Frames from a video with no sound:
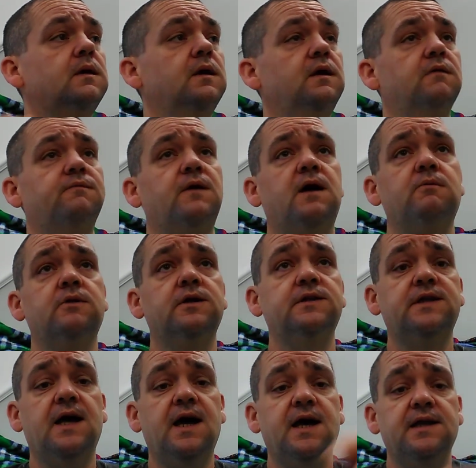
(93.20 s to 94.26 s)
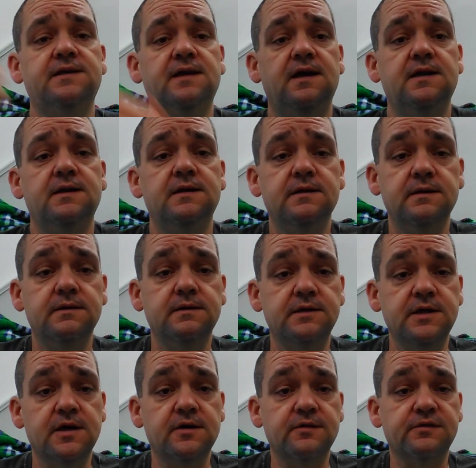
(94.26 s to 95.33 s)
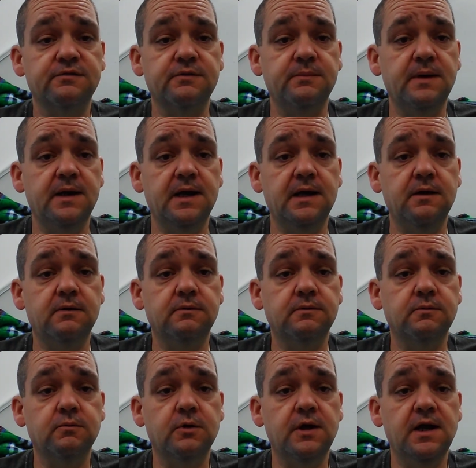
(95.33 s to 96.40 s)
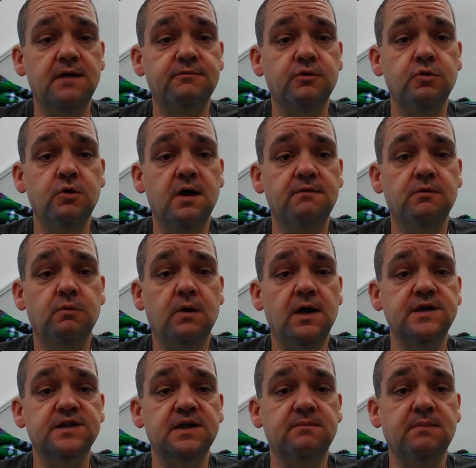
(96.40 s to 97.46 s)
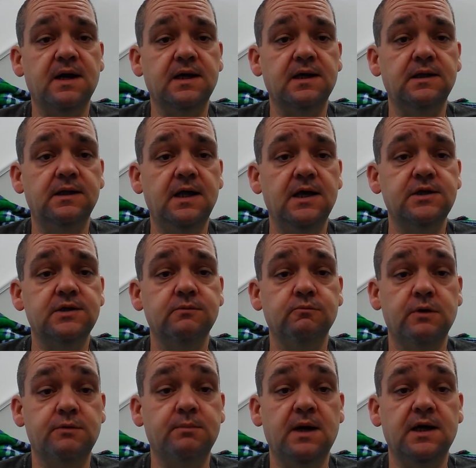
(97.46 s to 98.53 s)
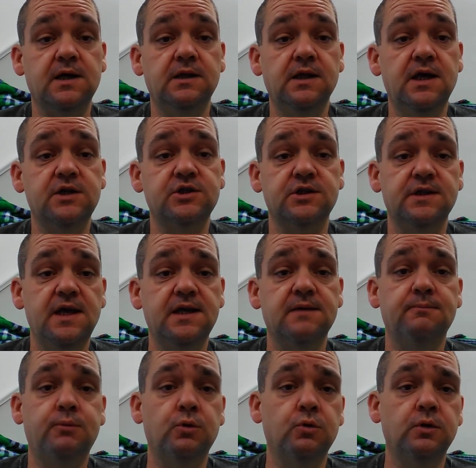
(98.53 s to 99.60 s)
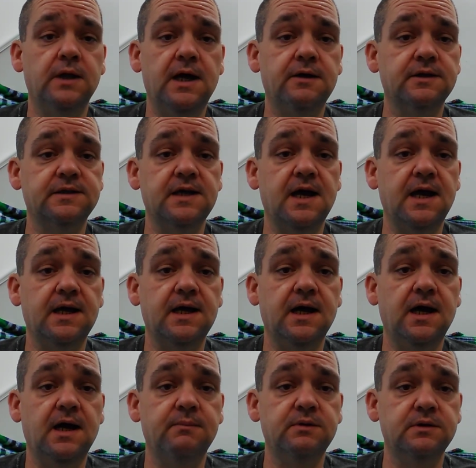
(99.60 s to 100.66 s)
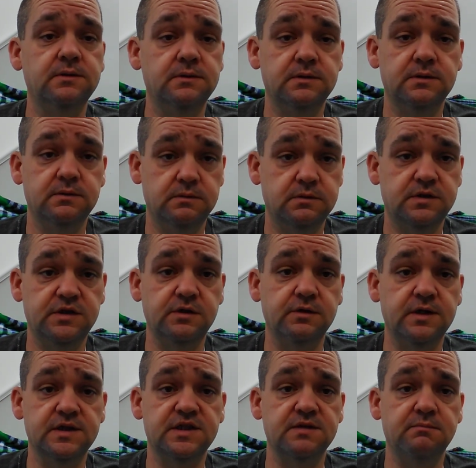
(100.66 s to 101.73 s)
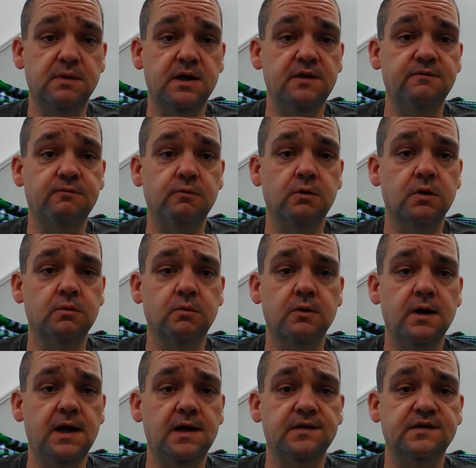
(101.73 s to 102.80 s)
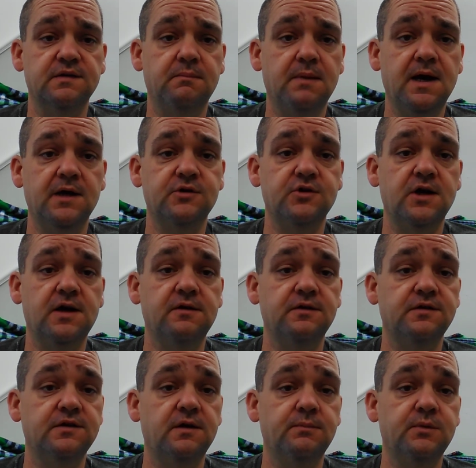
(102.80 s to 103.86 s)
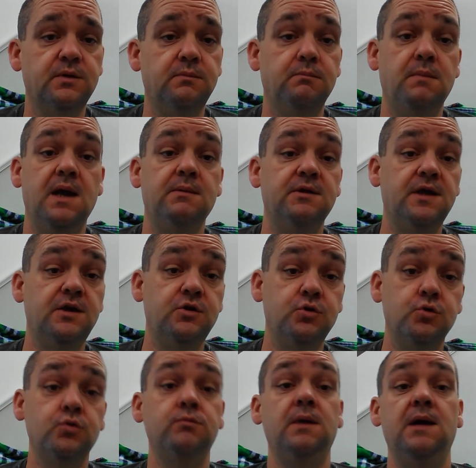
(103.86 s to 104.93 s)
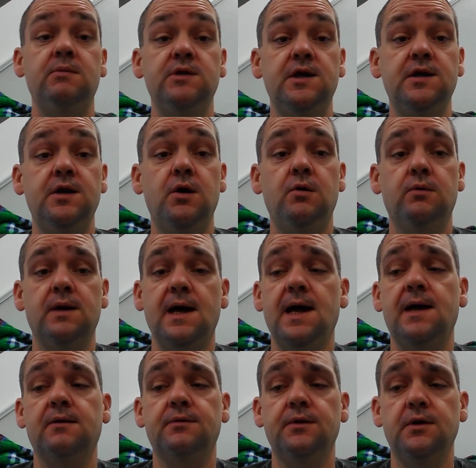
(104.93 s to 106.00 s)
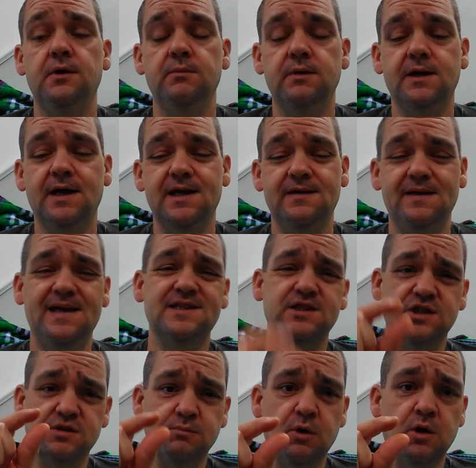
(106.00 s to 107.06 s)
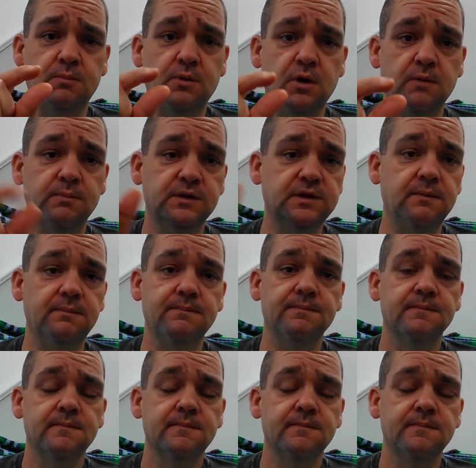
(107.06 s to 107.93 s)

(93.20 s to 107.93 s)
if I were to die 10 years from now or whatever, whoever winds up with my collection, they can pull out a Ty Cobb and still get some money for it. Whereas a Mike Trout or something, maybe they do, maybe they don't. I don't know. But I get that's a small part. But the